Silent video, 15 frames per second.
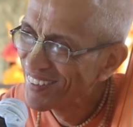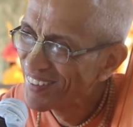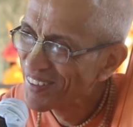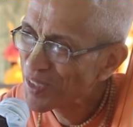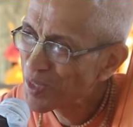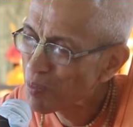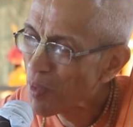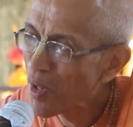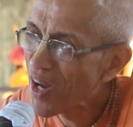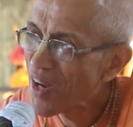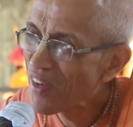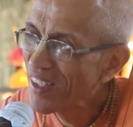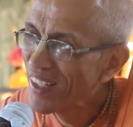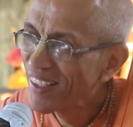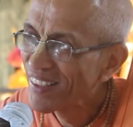
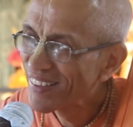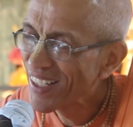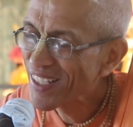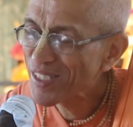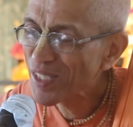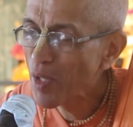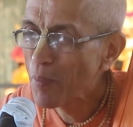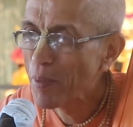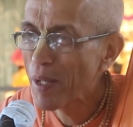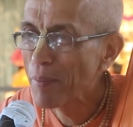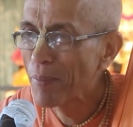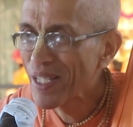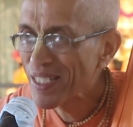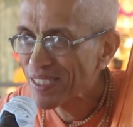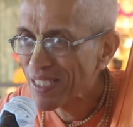Small, that's how
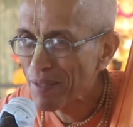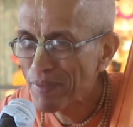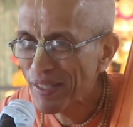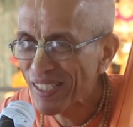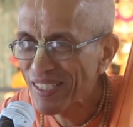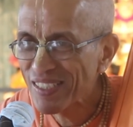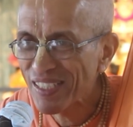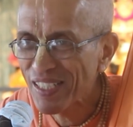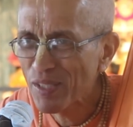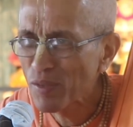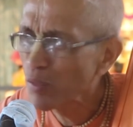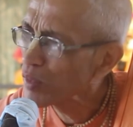Brahma is coming and seeing,